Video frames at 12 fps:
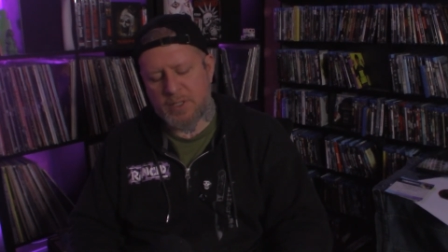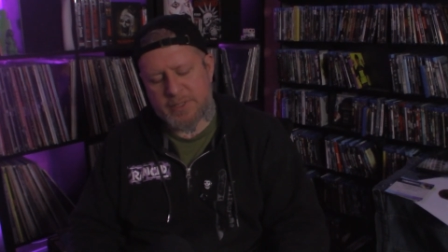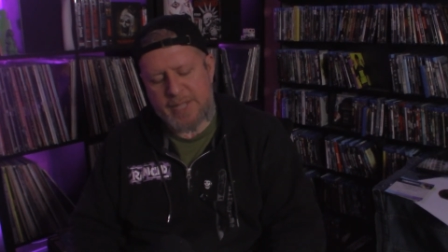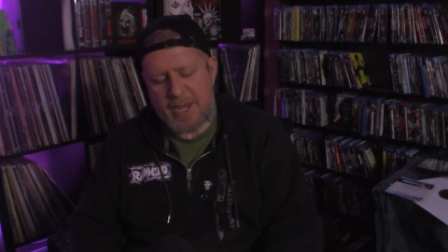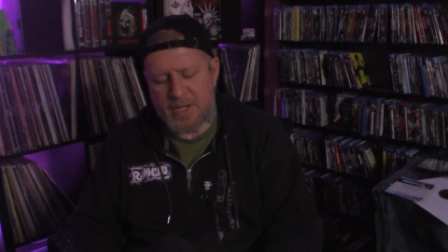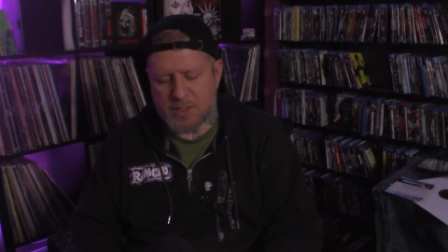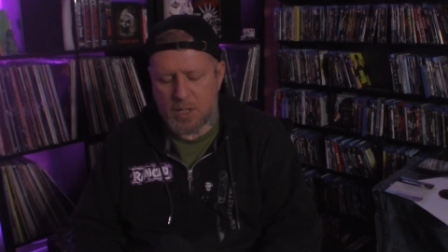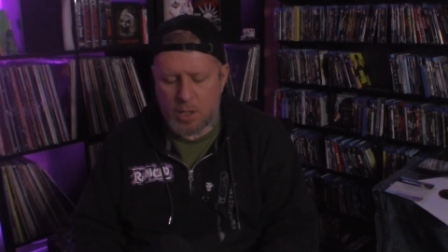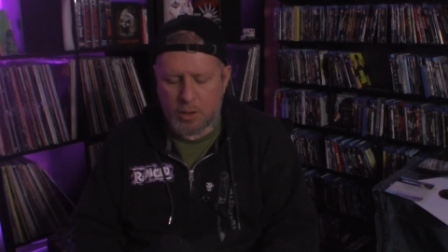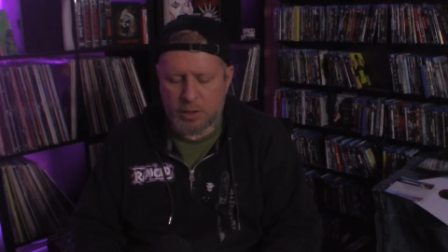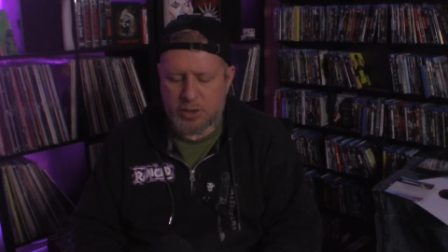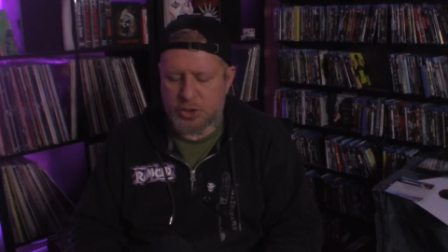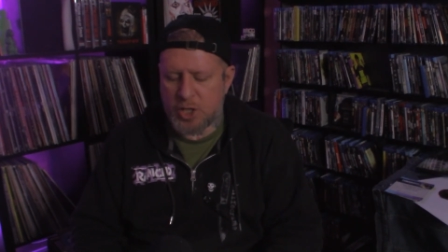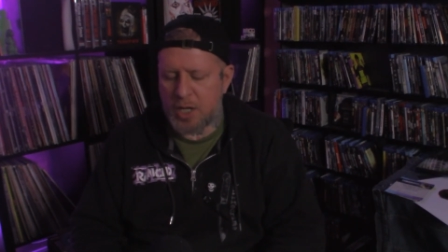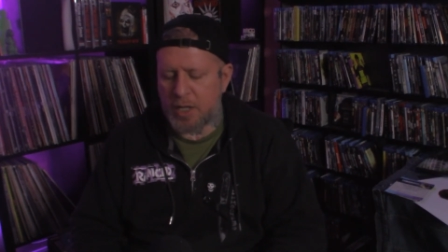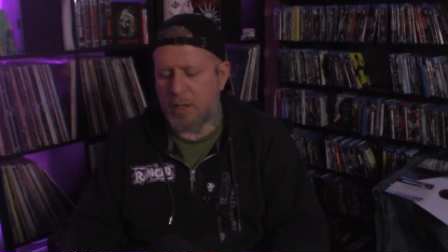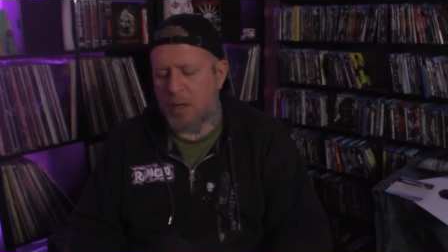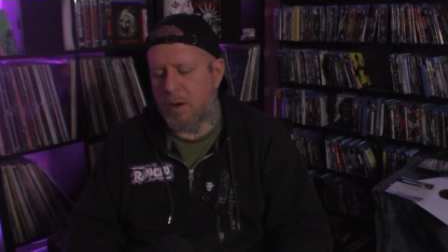That is utterly
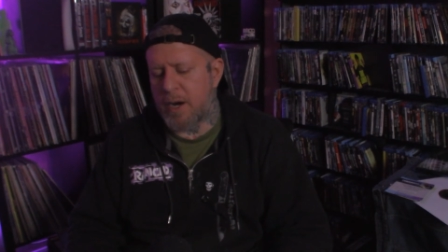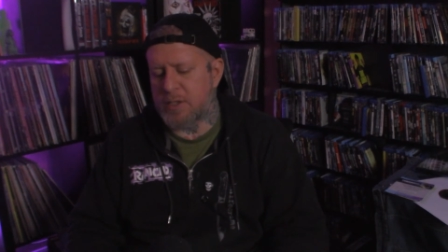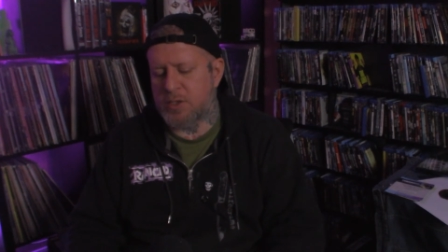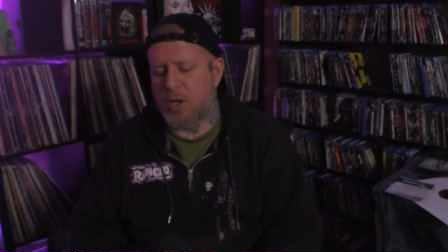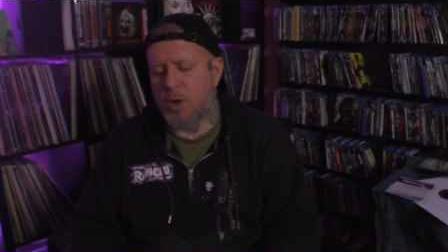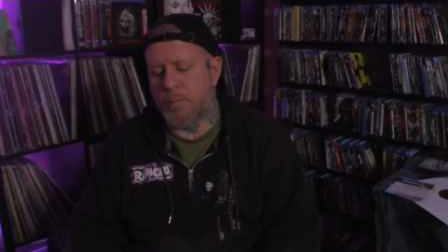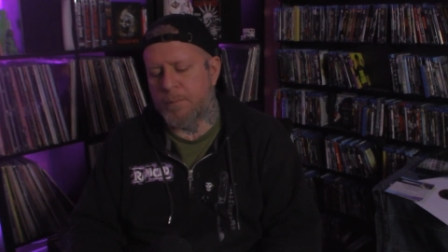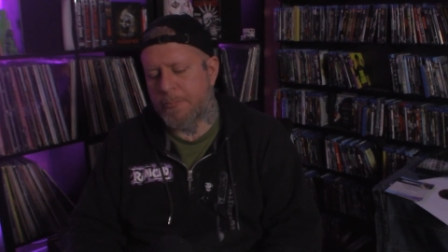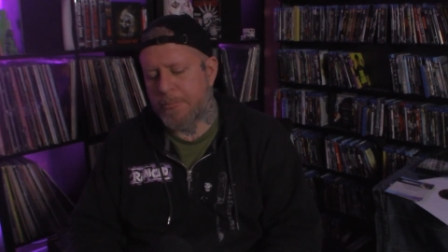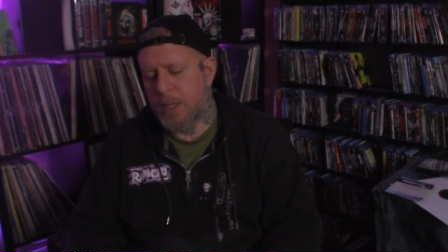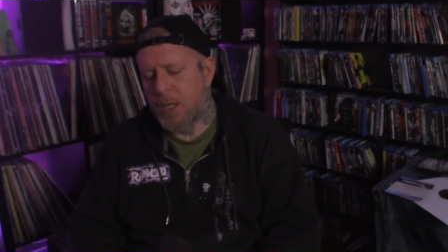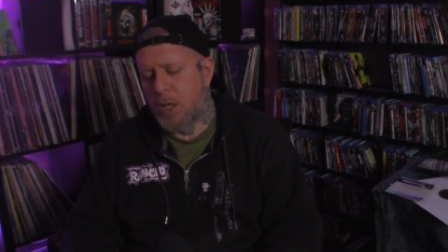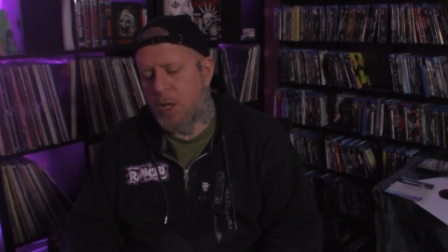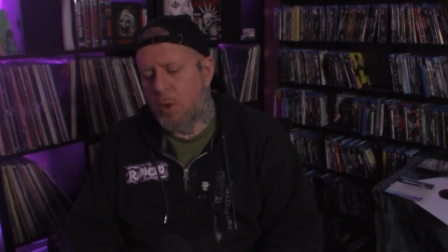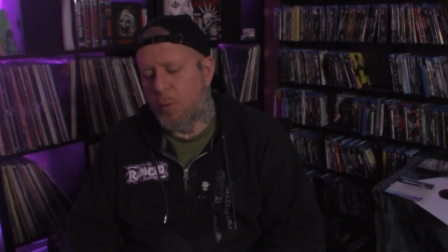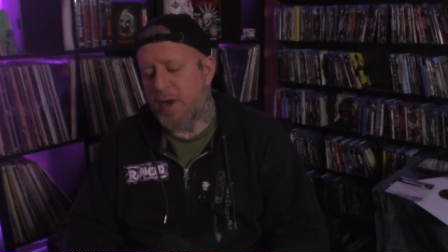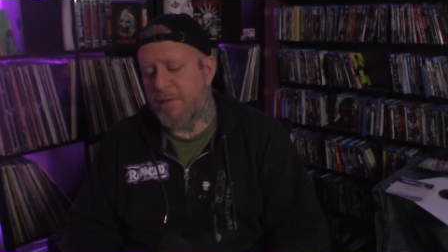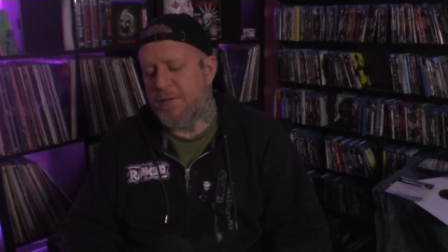shocking. All right, so
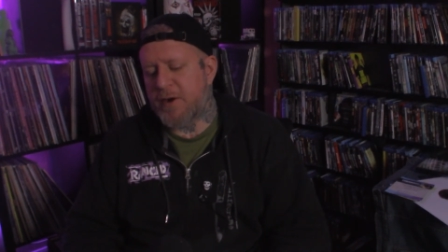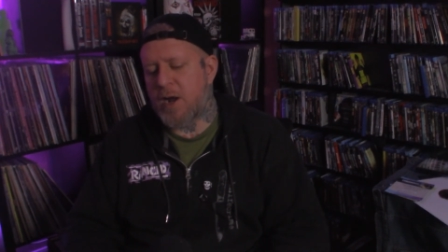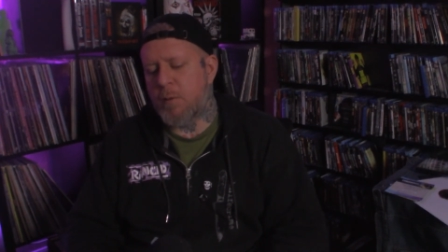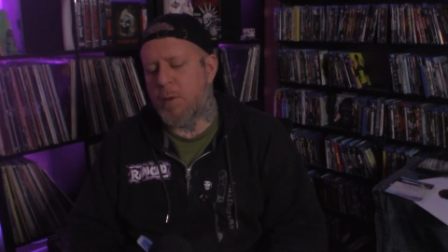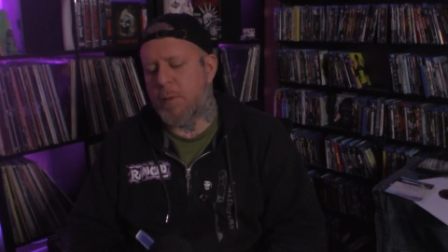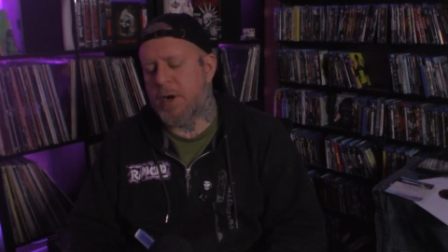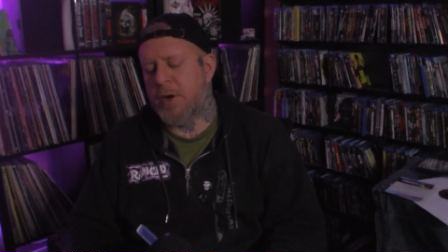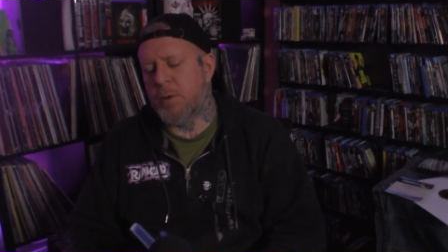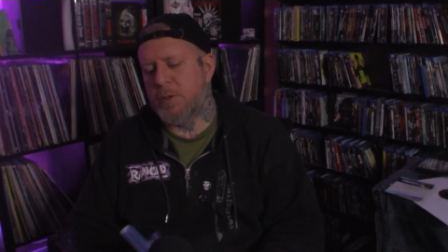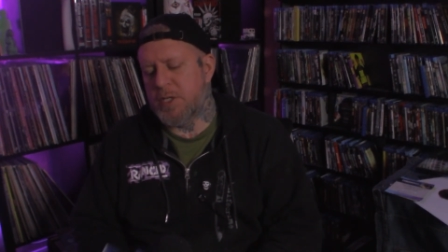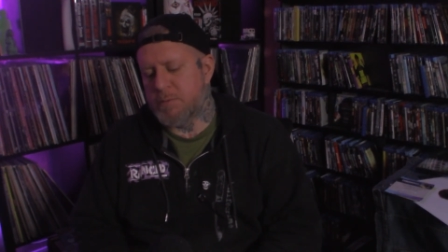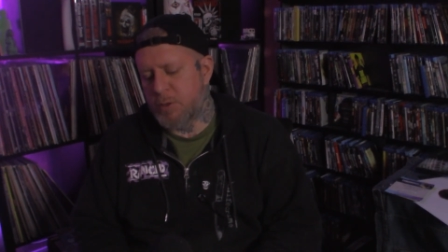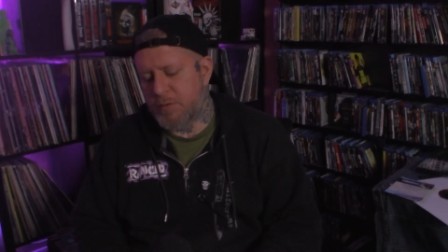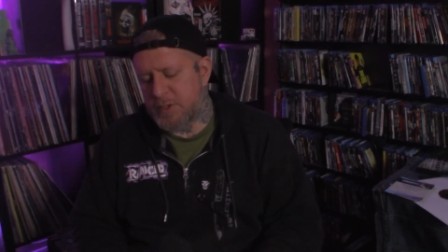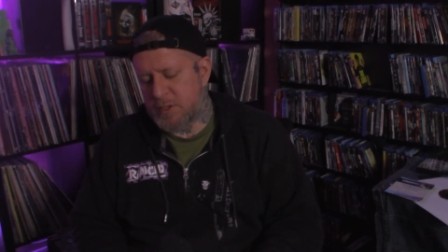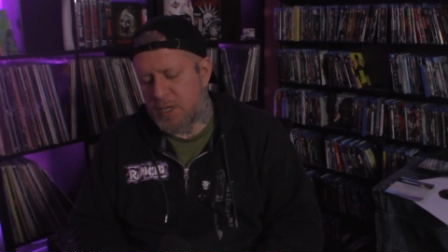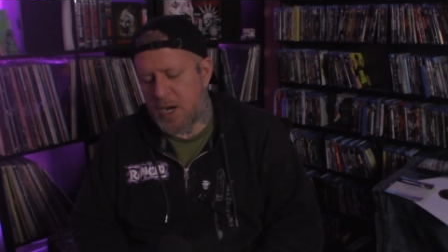we gotta figure out what we're gonna do with these movies.